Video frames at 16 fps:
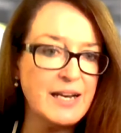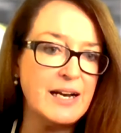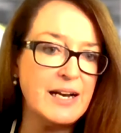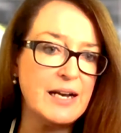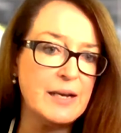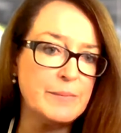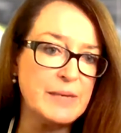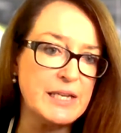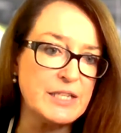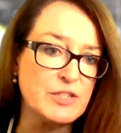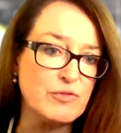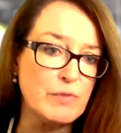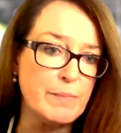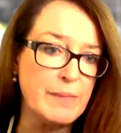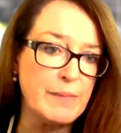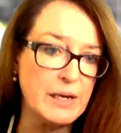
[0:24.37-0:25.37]

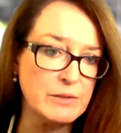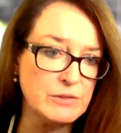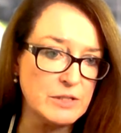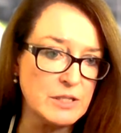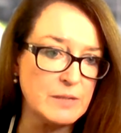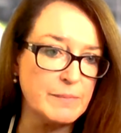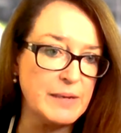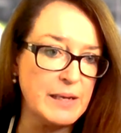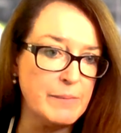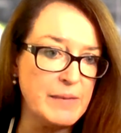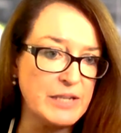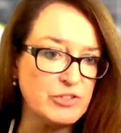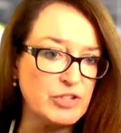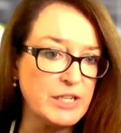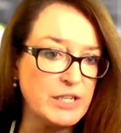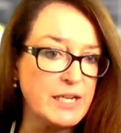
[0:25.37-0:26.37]
It's remote
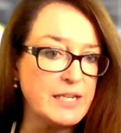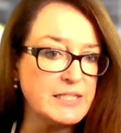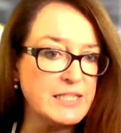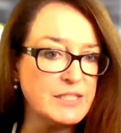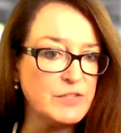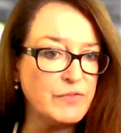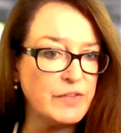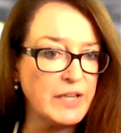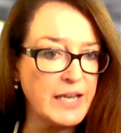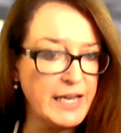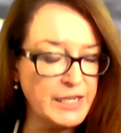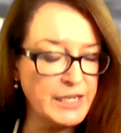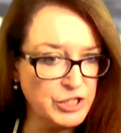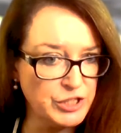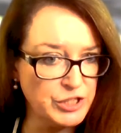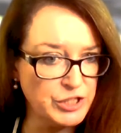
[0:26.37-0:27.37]
biometric
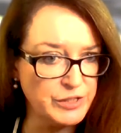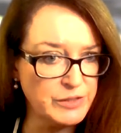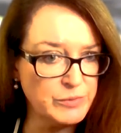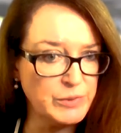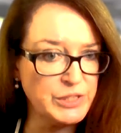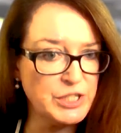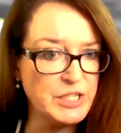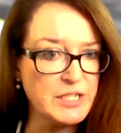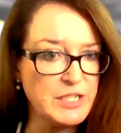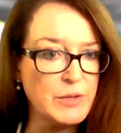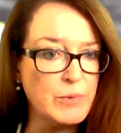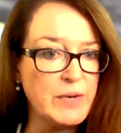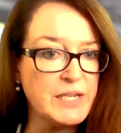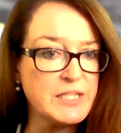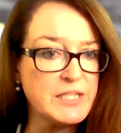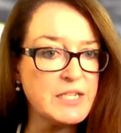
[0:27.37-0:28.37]
identification, which is
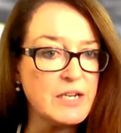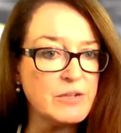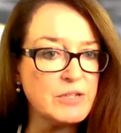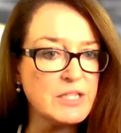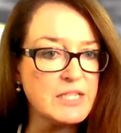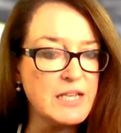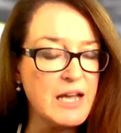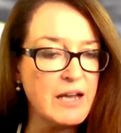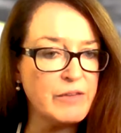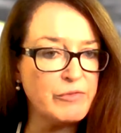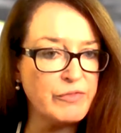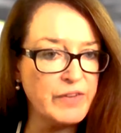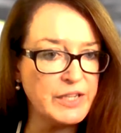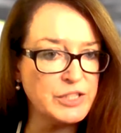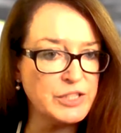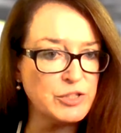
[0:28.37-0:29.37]
otherwise known as live
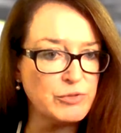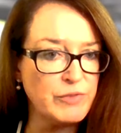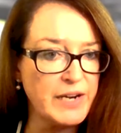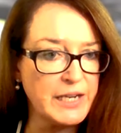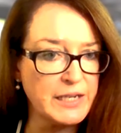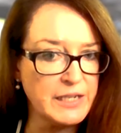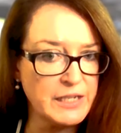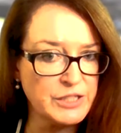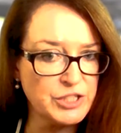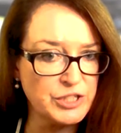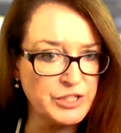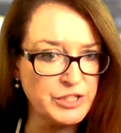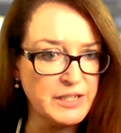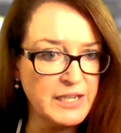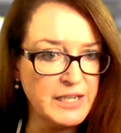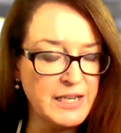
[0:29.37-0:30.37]
facial
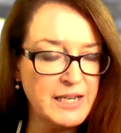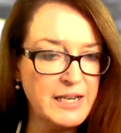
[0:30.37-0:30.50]
recognition.